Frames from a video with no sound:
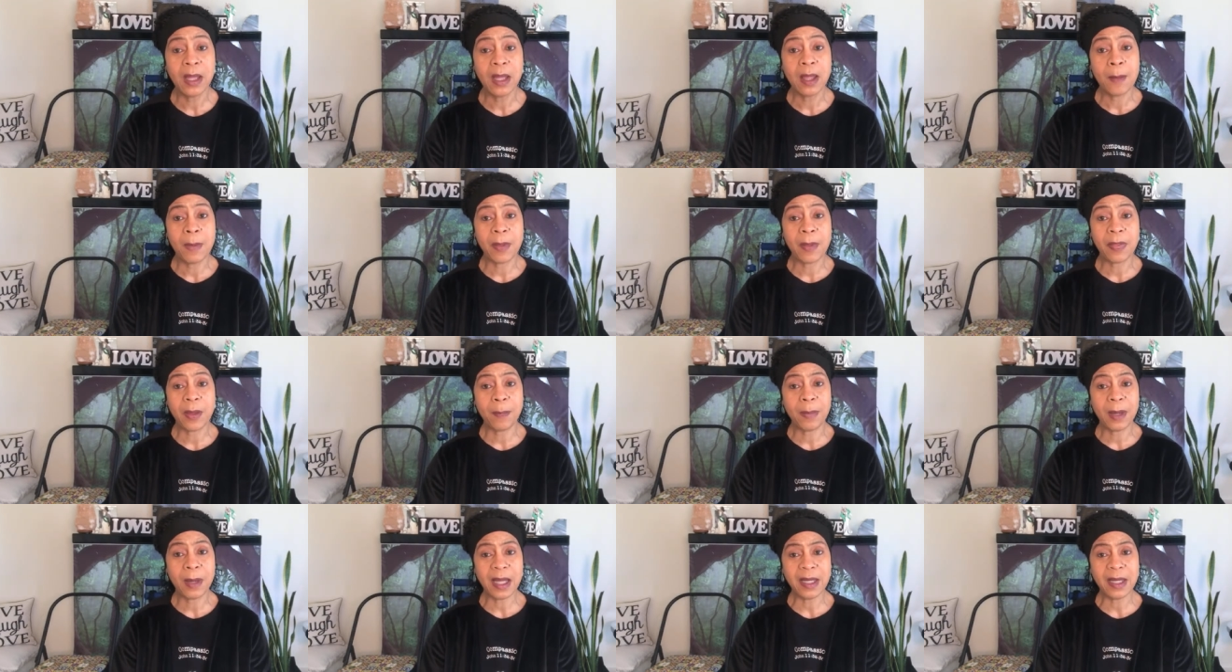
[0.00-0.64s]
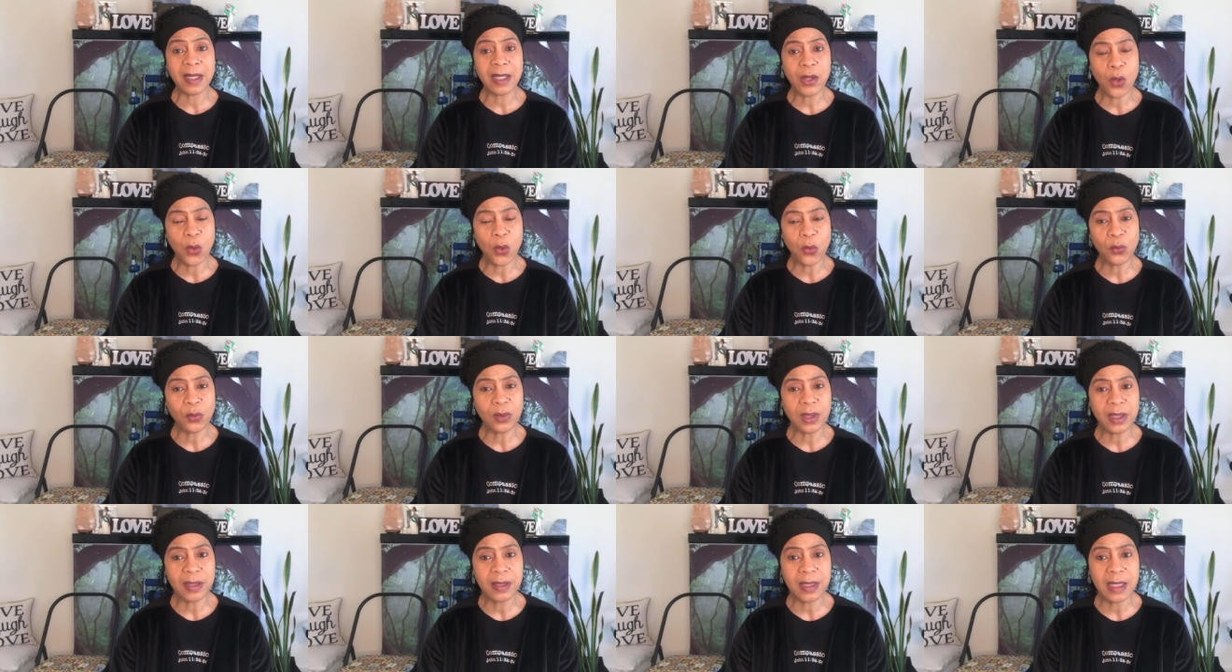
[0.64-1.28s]
But the body
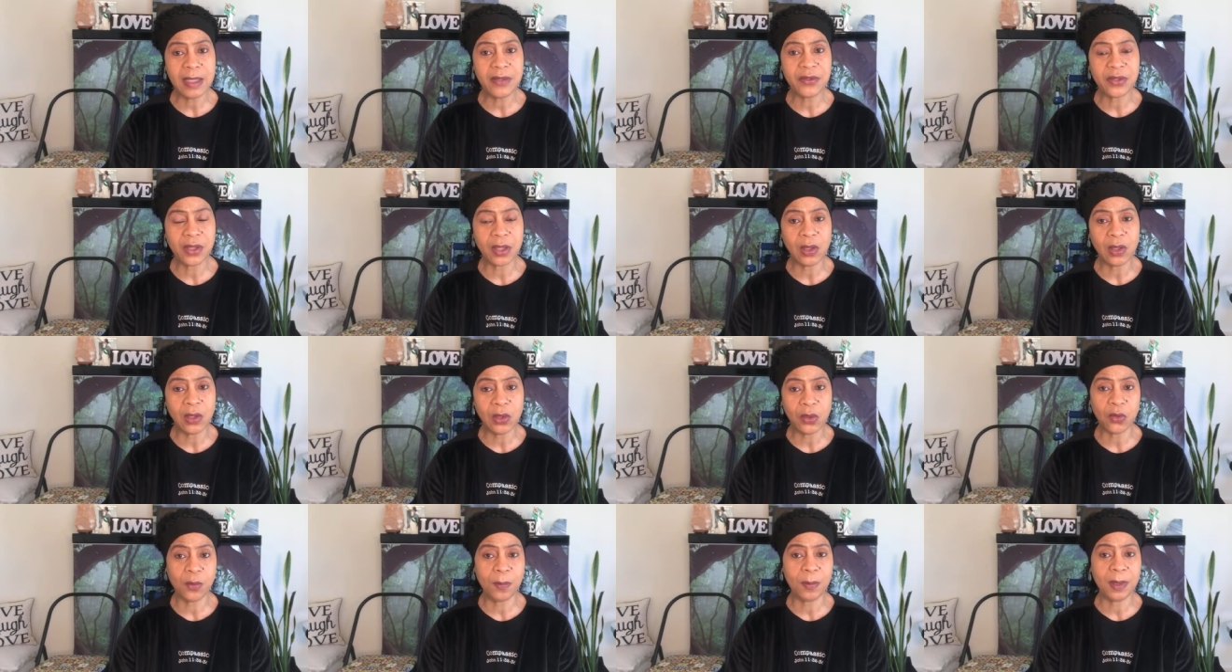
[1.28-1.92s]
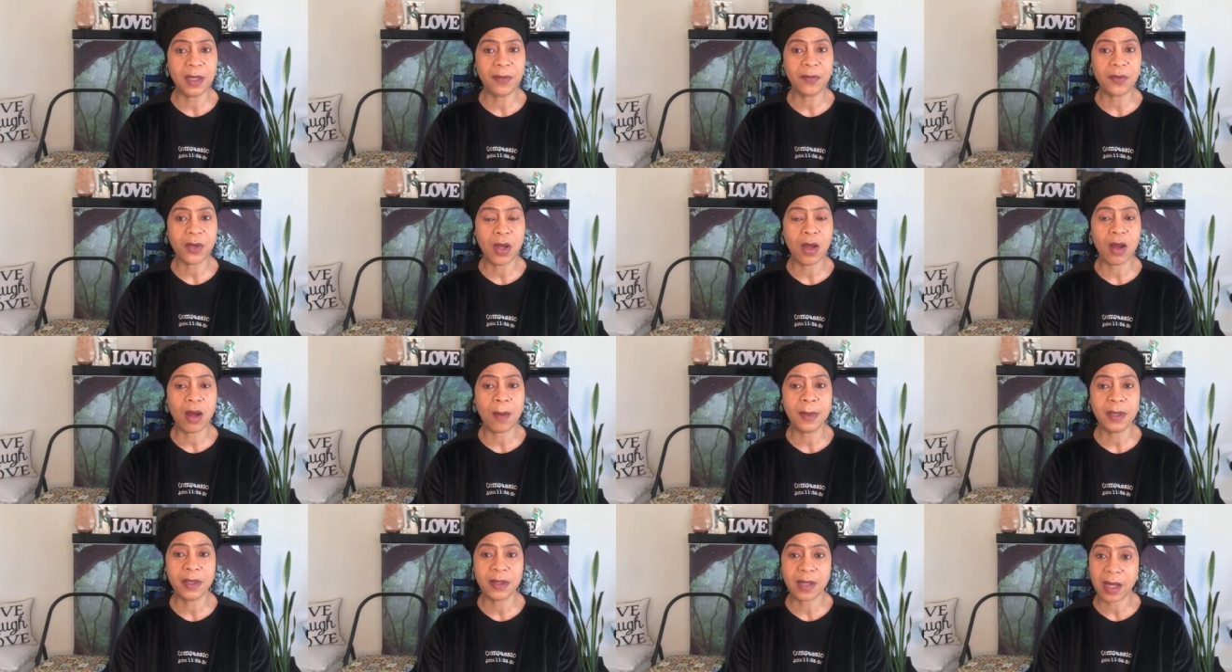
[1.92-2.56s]
only needs a little bit of
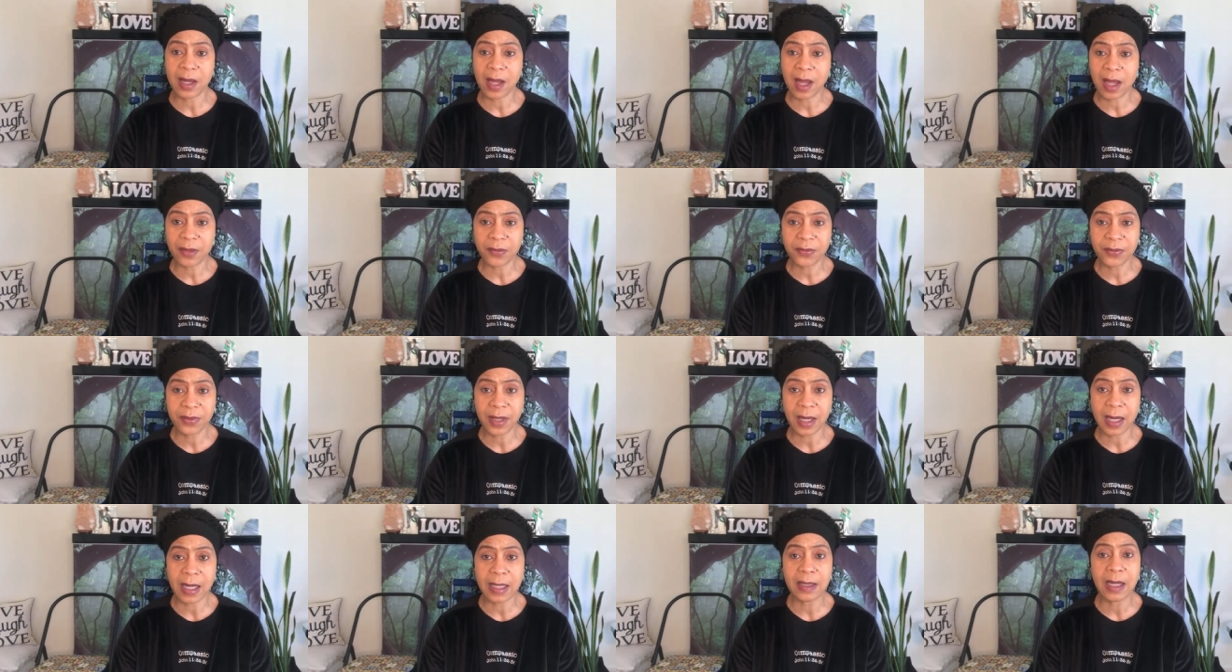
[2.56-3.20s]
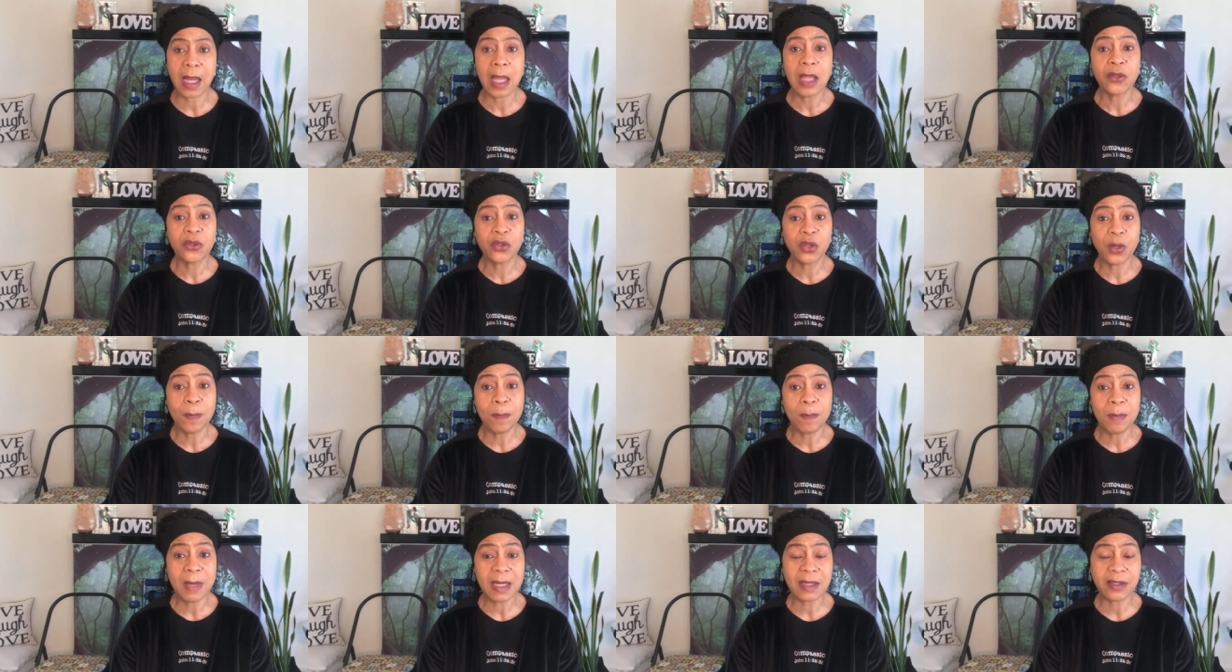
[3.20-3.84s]
carbon dioxide to
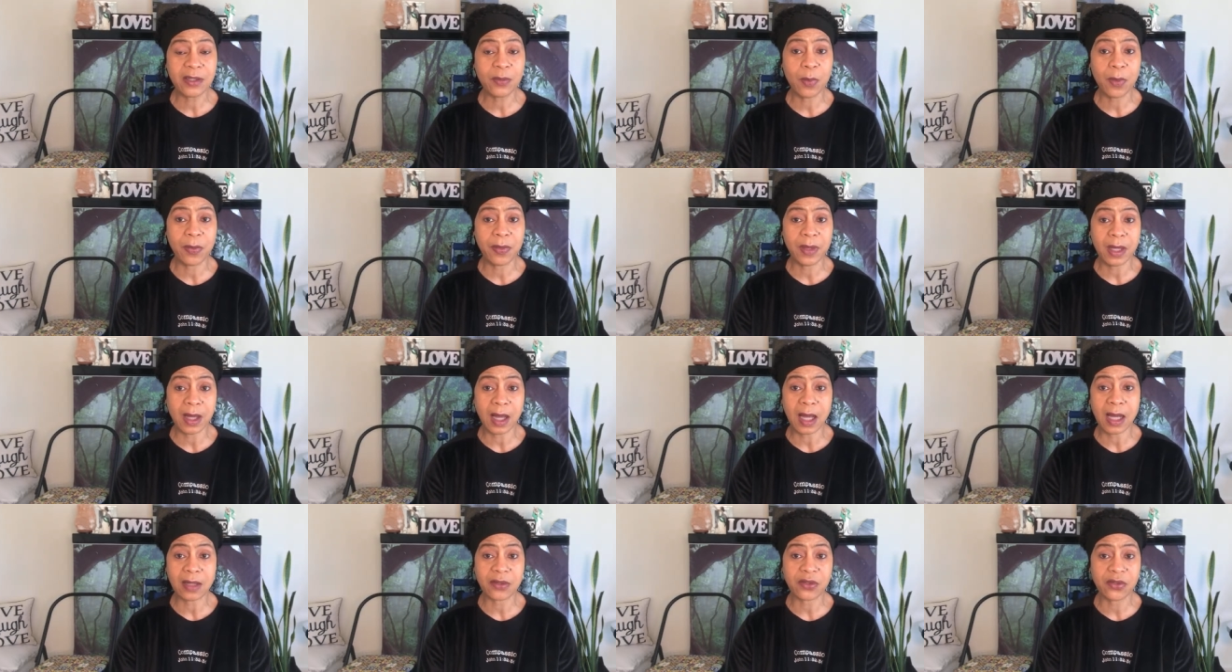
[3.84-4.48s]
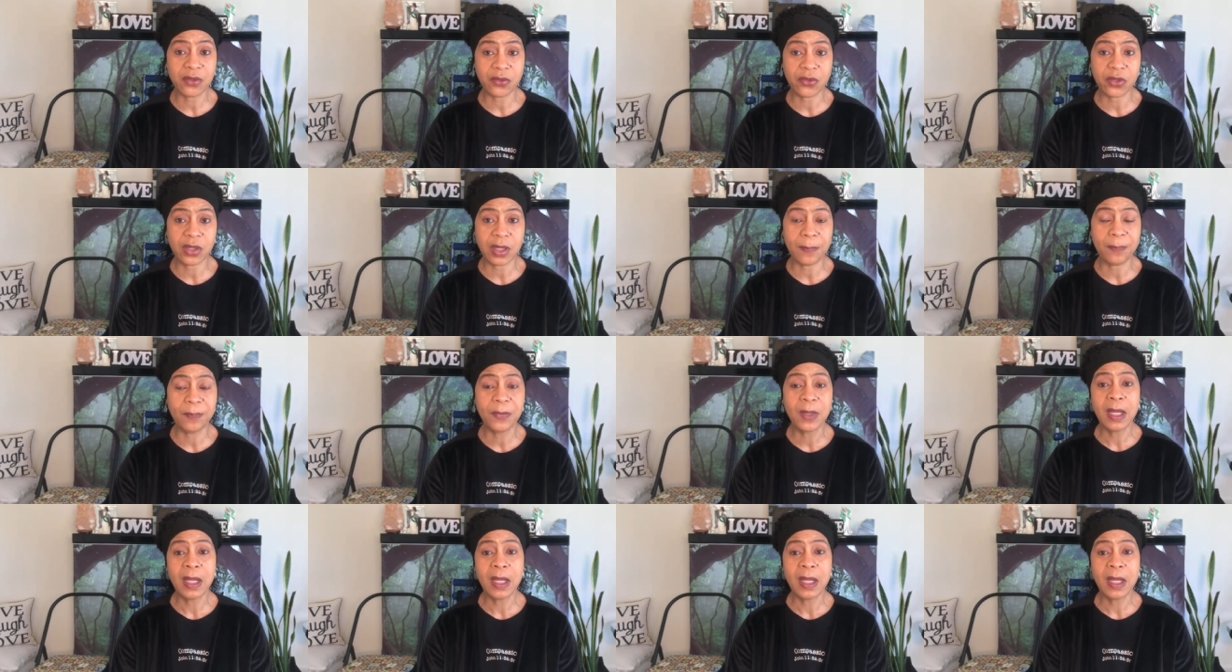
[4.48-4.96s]
mix with the oxygen.